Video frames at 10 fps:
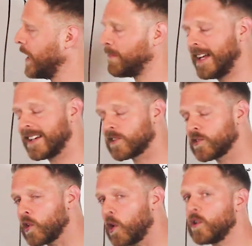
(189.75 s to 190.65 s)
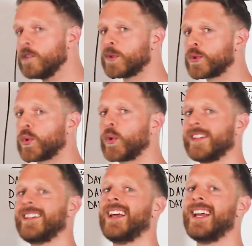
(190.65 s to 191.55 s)
And I'm slowly but
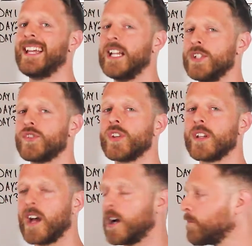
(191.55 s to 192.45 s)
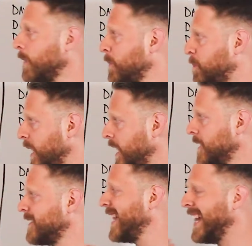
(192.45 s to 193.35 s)
surely inching up my
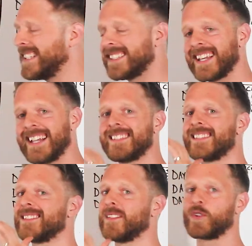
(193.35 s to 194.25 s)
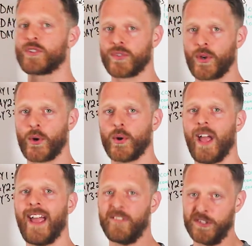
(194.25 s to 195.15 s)
bid 10 cents or
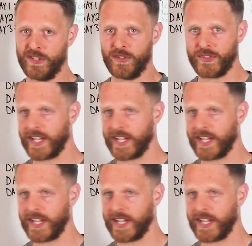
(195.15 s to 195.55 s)
so every single